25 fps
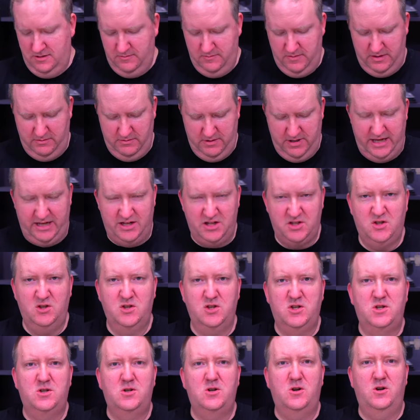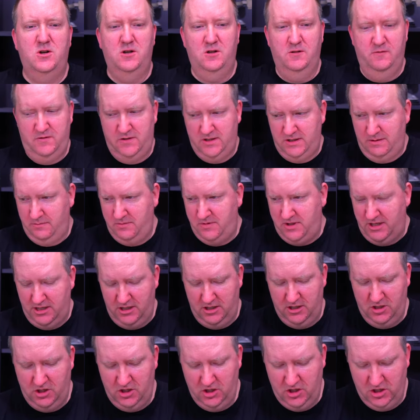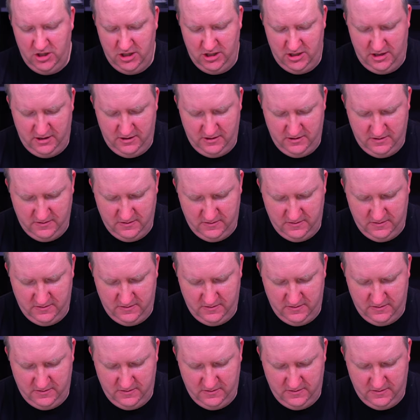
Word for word: Maybe that's the start of something good.